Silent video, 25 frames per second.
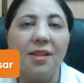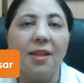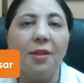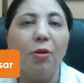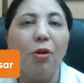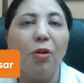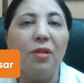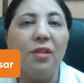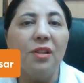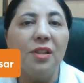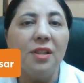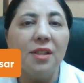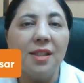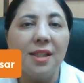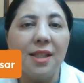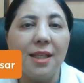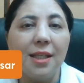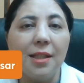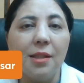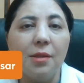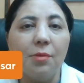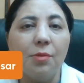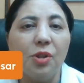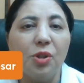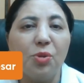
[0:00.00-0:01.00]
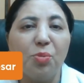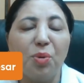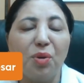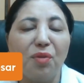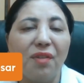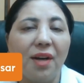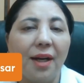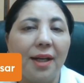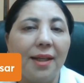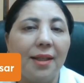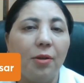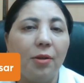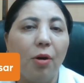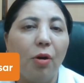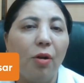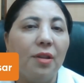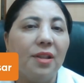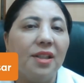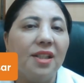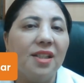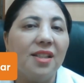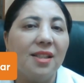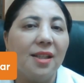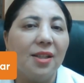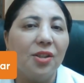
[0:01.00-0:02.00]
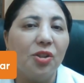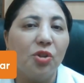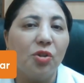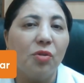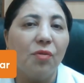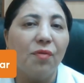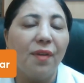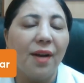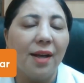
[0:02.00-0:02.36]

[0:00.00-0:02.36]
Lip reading: and all the seeds which provide all the essential